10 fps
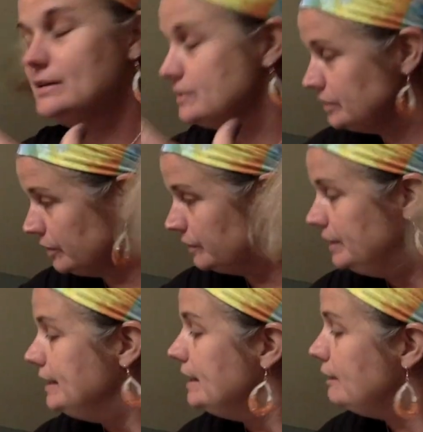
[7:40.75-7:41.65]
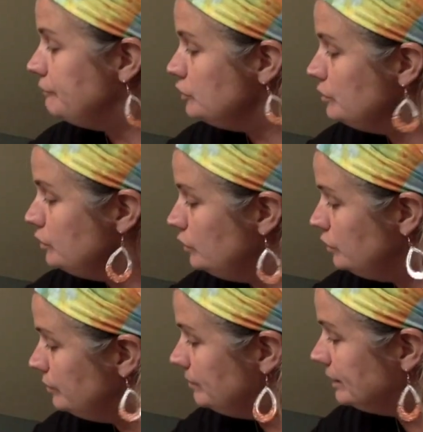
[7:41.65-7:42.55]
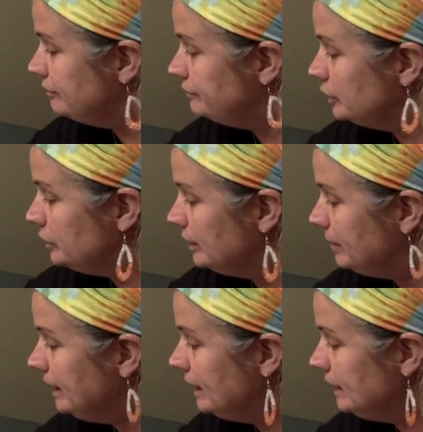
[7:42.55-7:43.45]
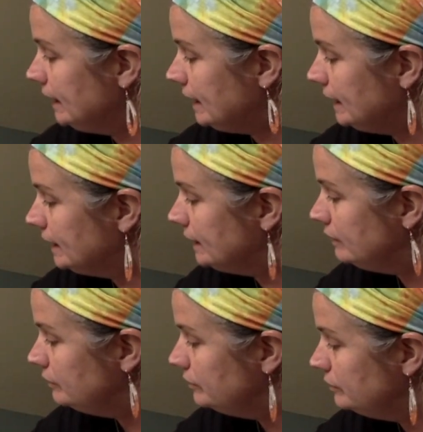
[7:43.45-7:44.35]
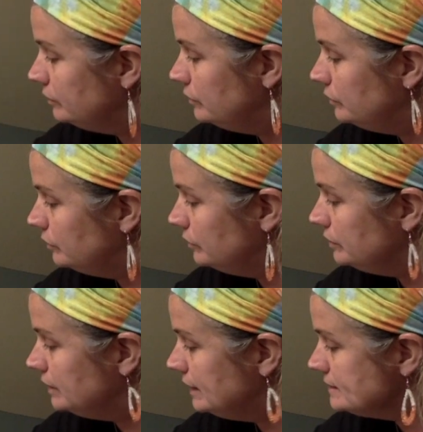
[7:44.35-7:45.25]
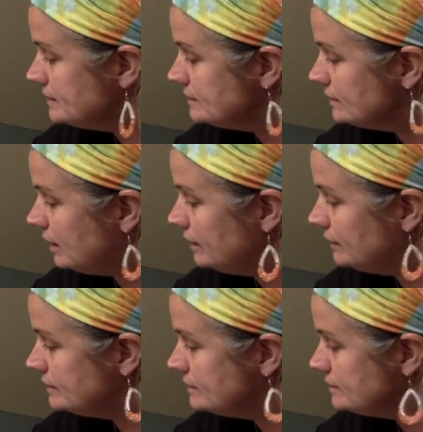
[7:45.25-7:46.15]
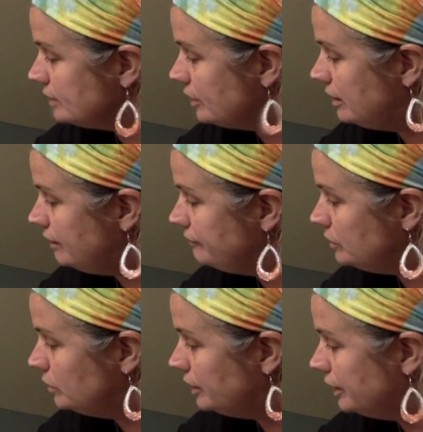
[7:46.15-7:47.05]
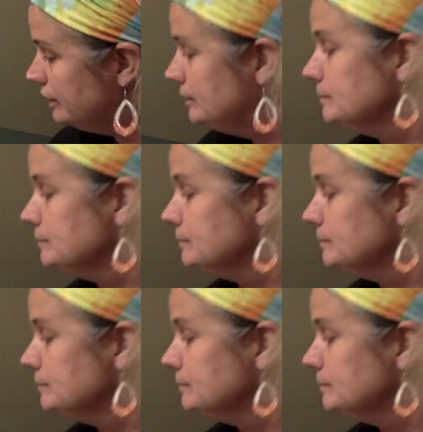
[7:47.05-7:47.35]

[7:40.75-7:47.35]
So if you make a floating pancake as the start of your